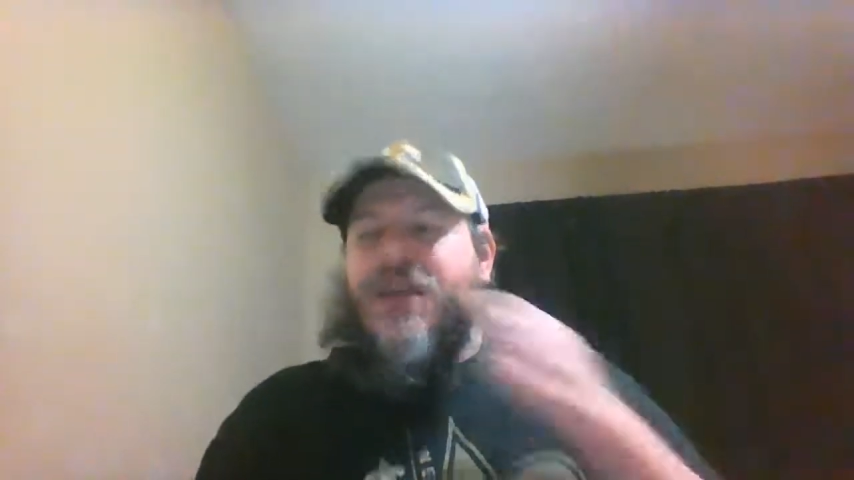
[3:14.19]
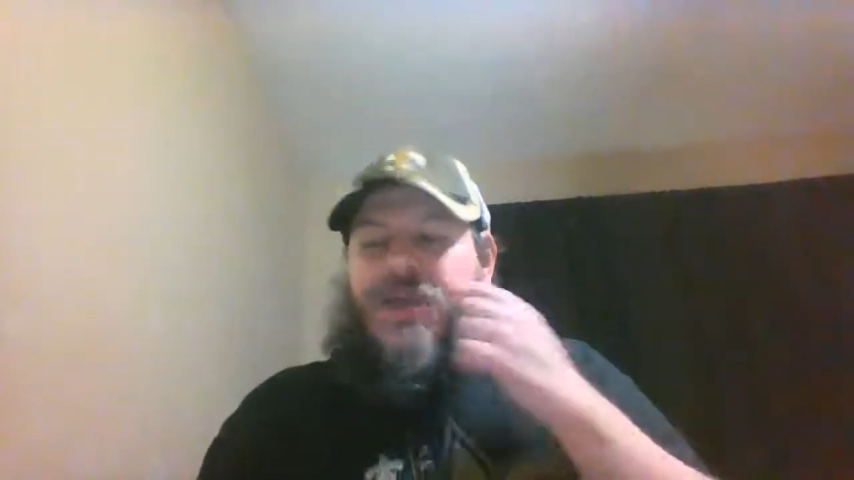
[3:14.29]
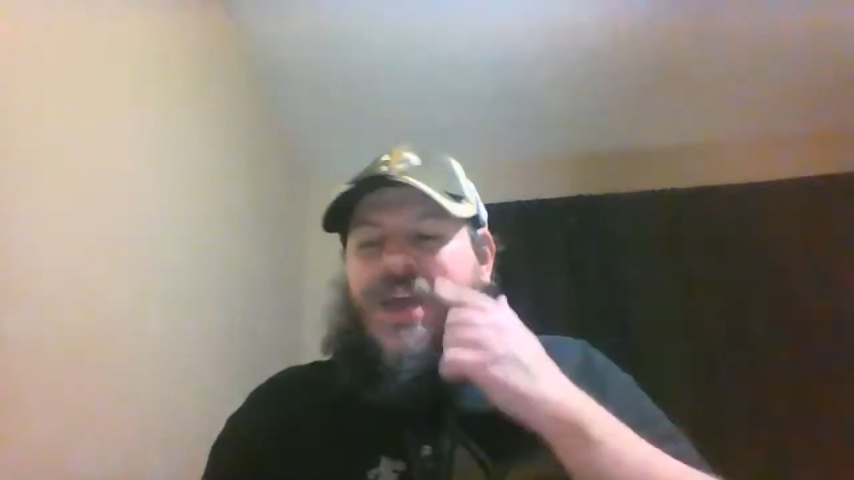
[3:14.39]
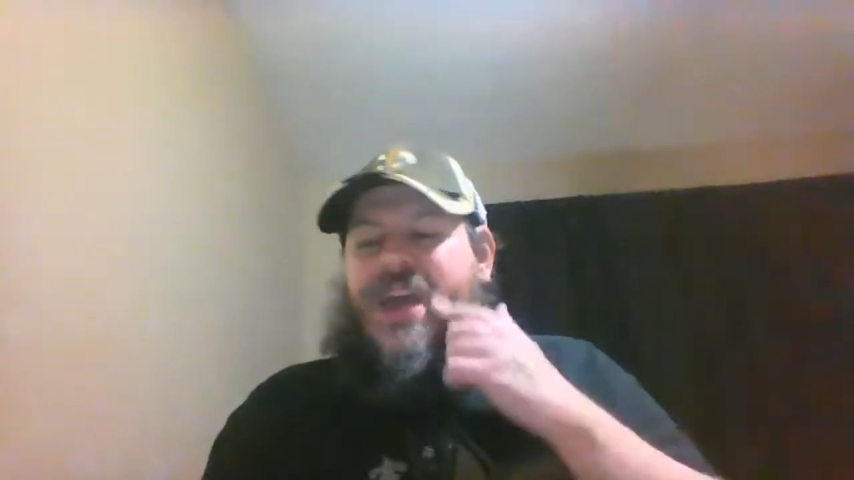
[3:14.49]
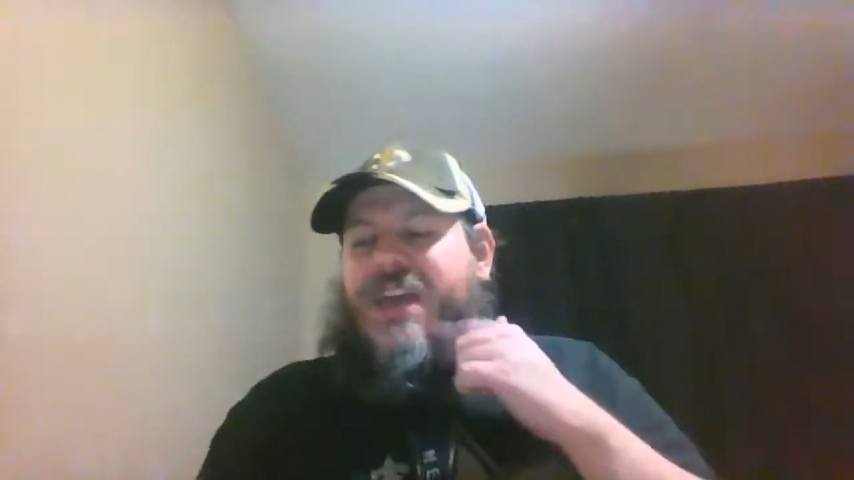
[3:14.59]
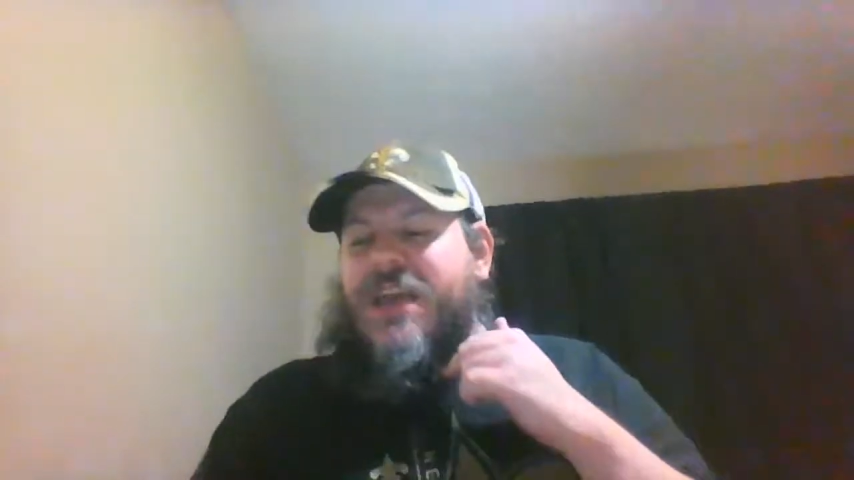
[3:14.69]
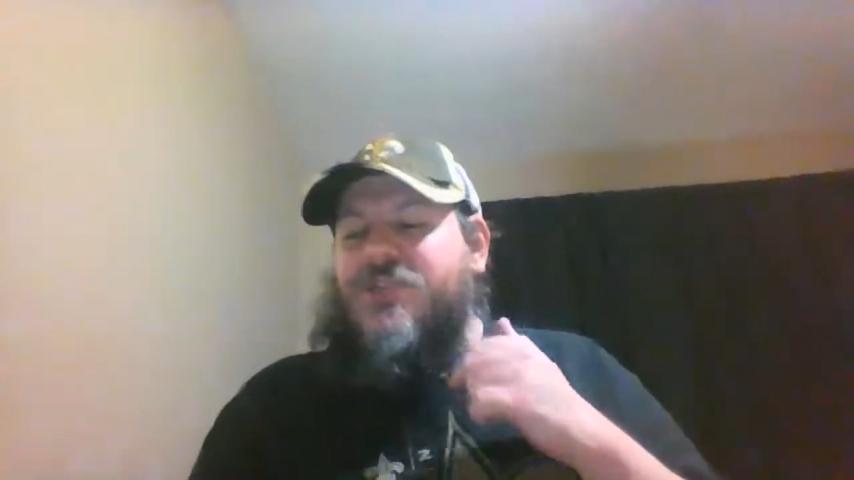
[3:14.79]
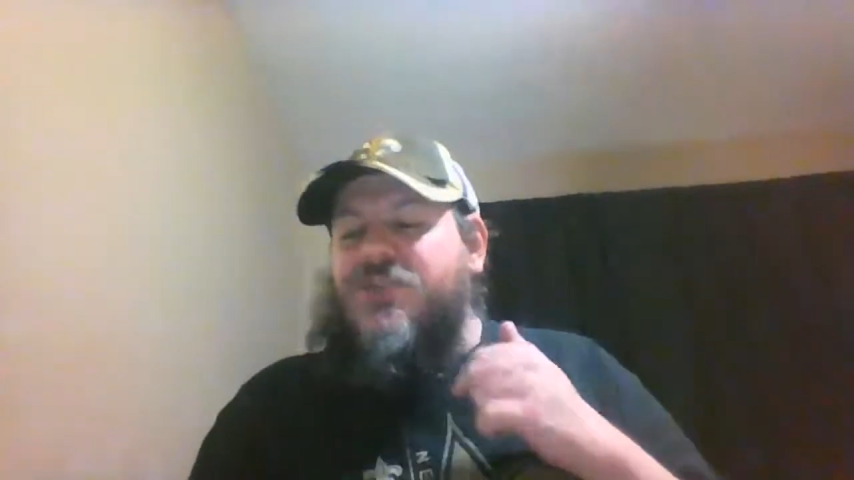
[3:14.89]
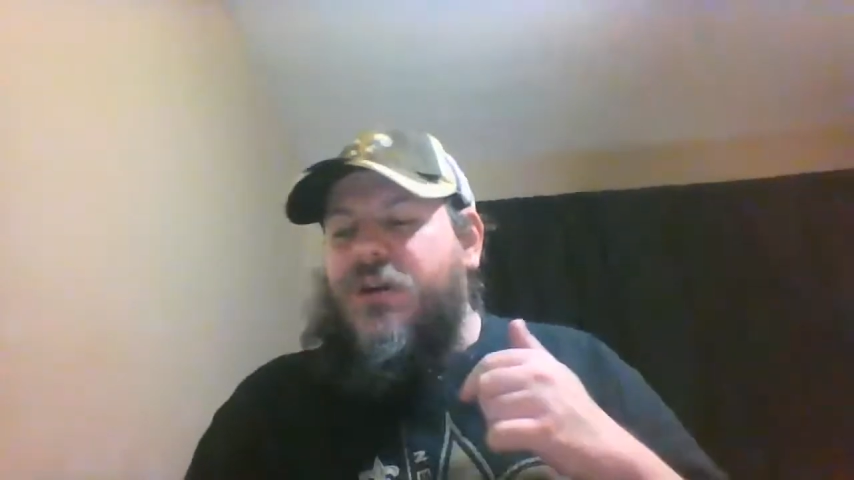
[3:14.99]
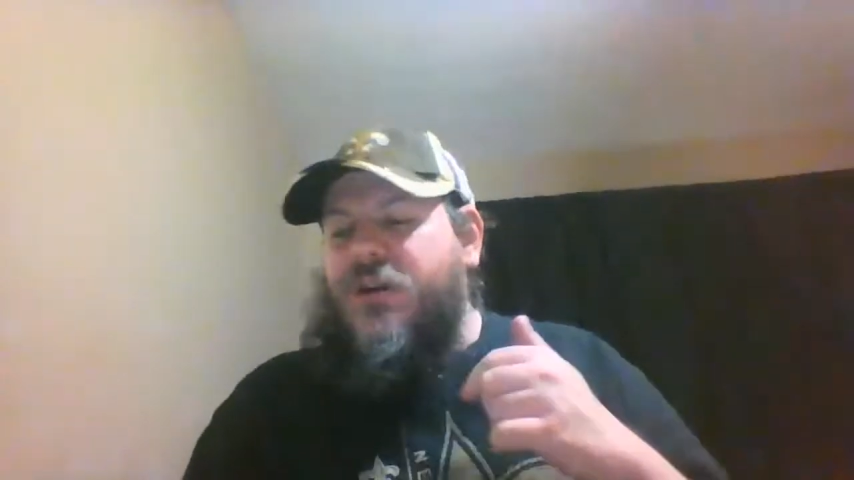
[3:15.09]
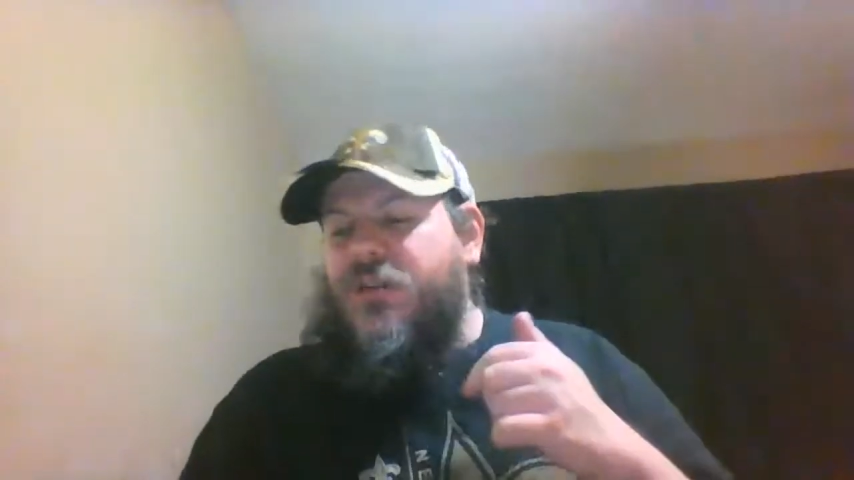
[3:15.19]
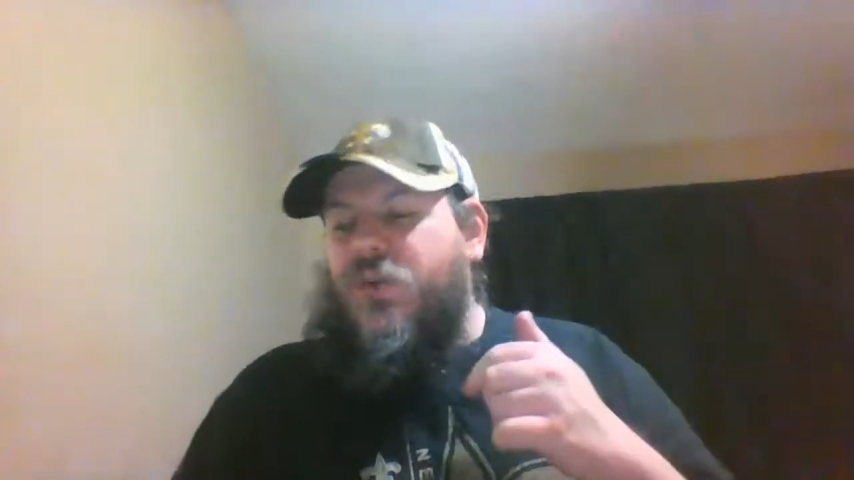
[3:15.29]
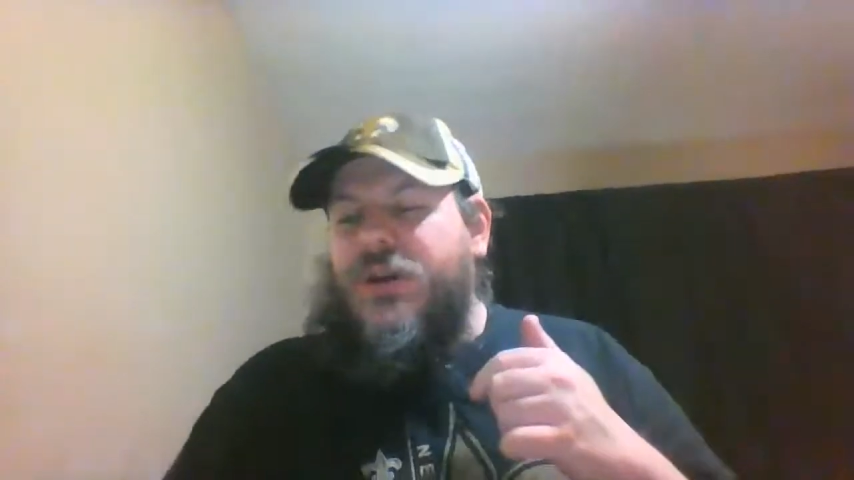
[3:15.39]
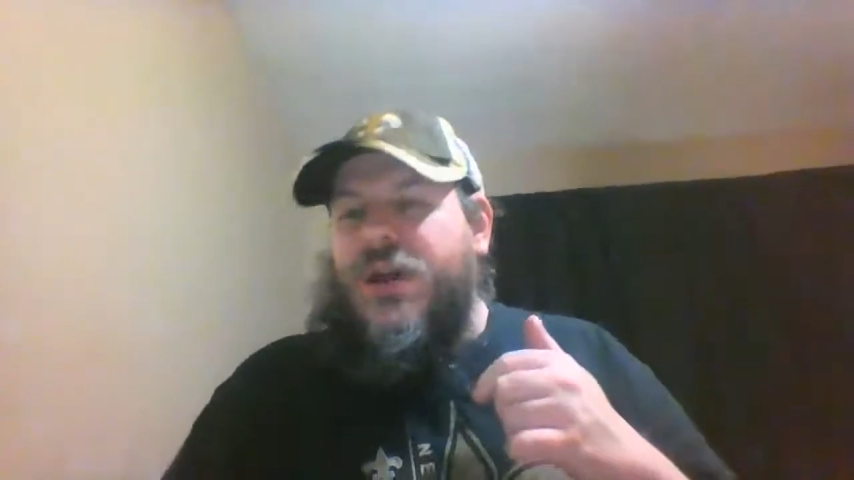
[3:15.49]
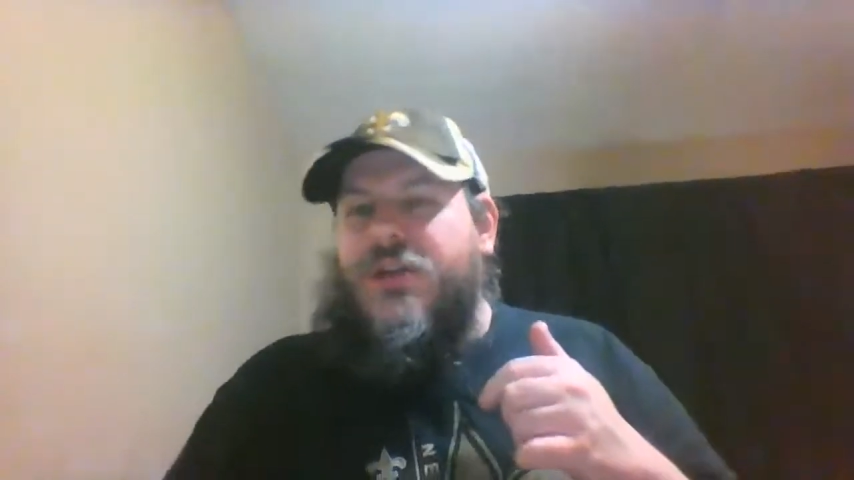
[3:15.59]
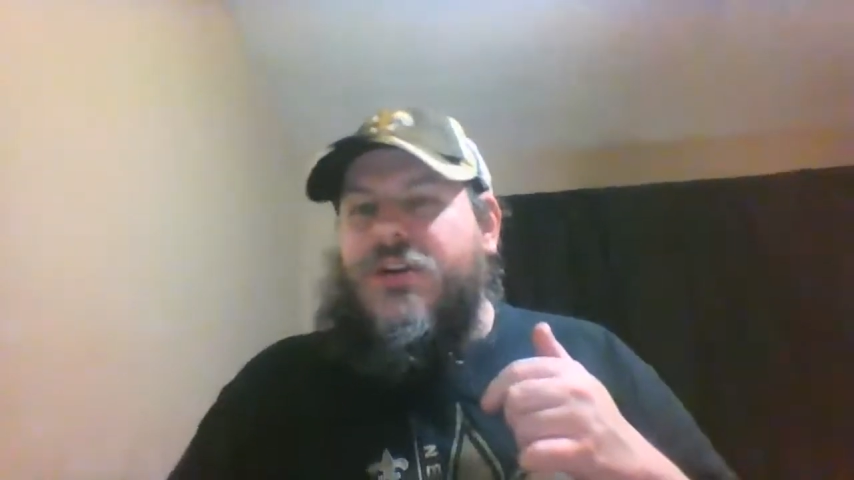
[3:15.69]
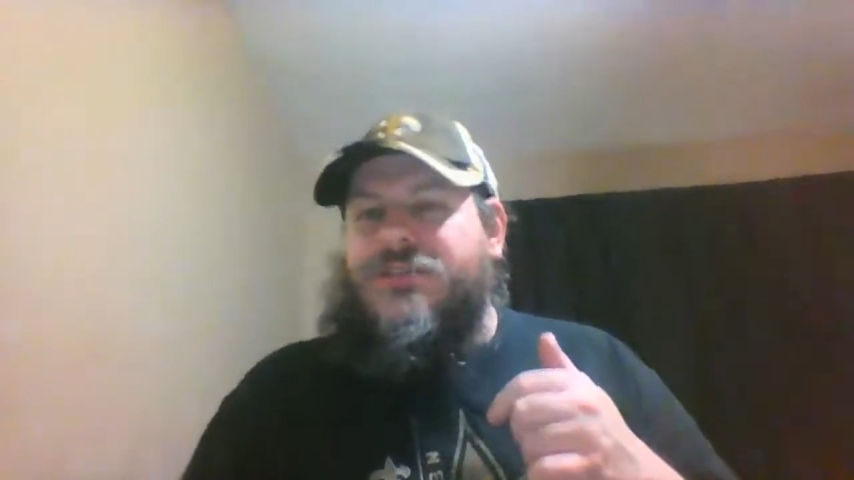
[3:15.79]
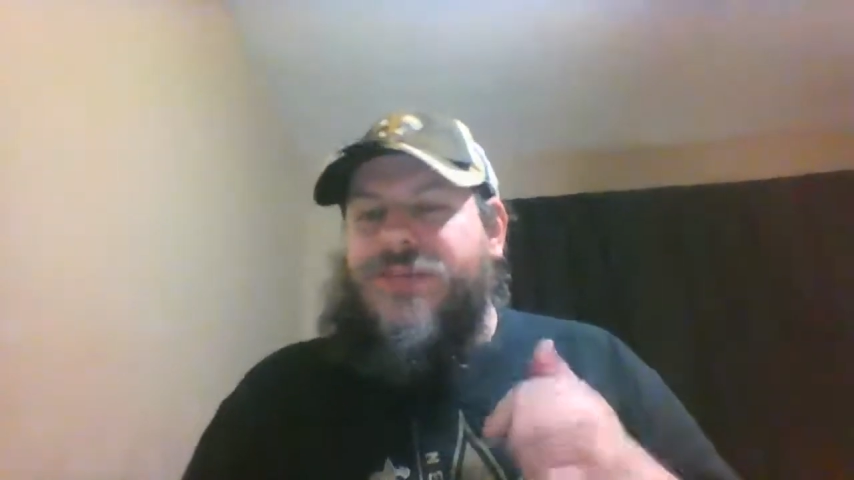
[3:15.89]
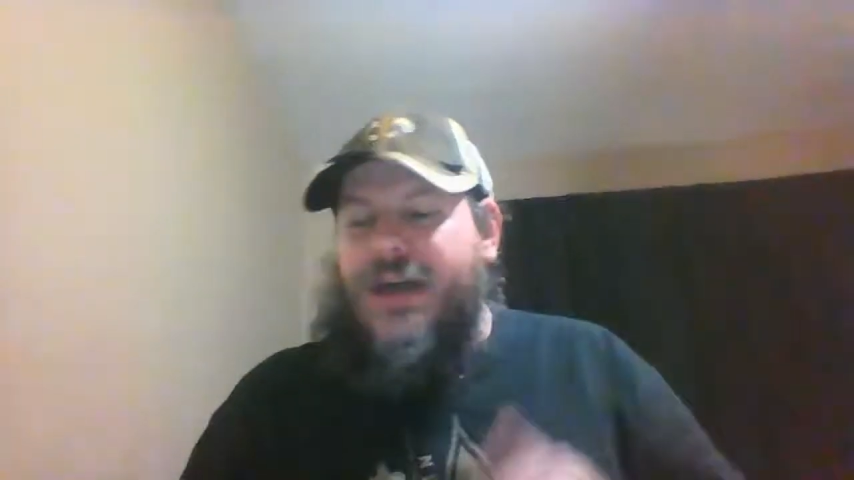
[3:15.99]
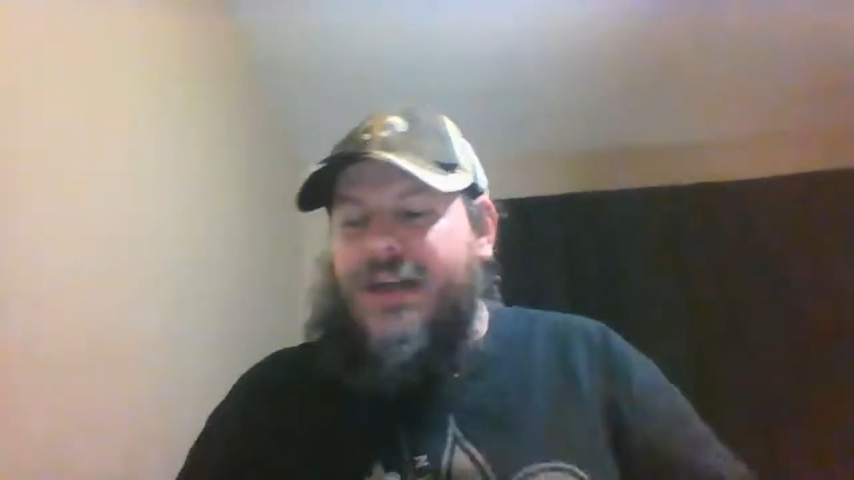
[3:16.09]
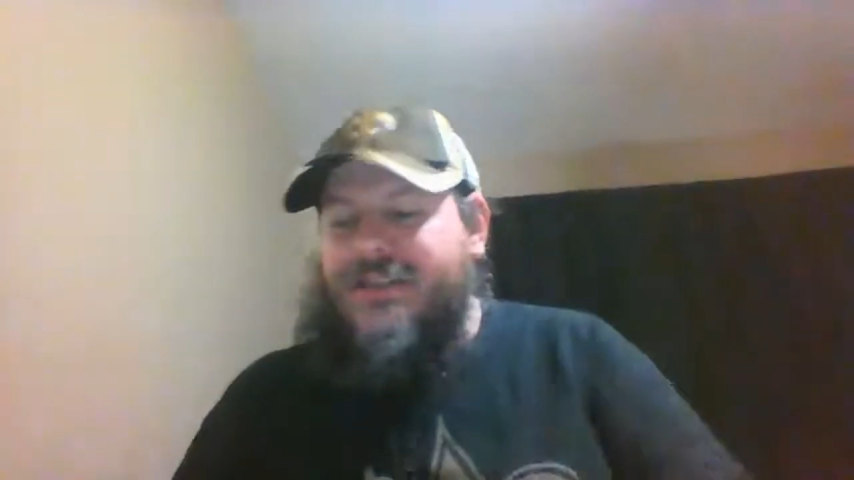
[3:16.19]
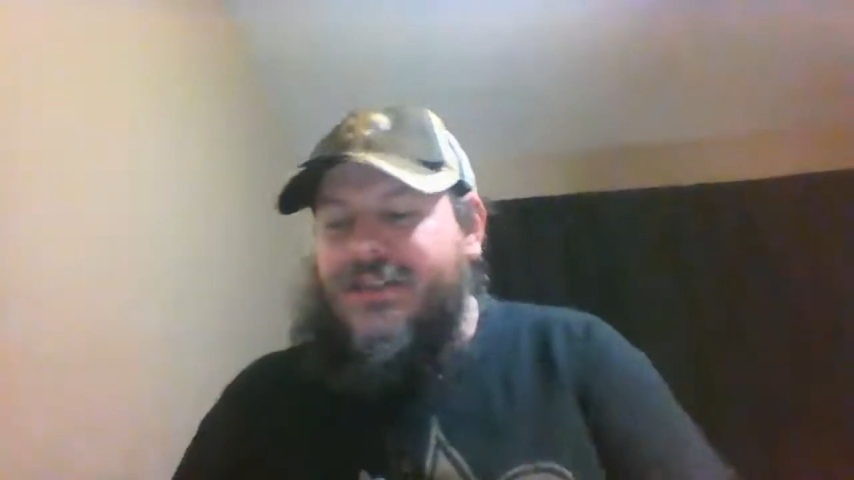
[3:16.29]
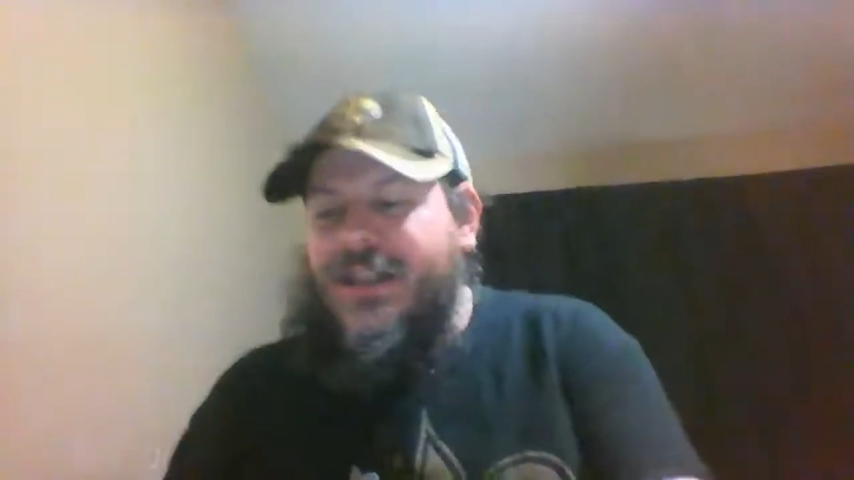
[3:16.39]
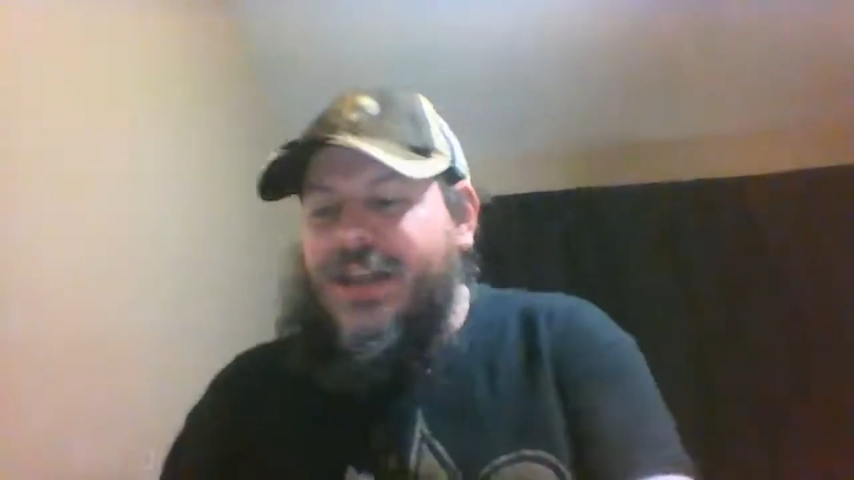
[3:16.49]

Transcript: Yeah, he had 228 yards passing.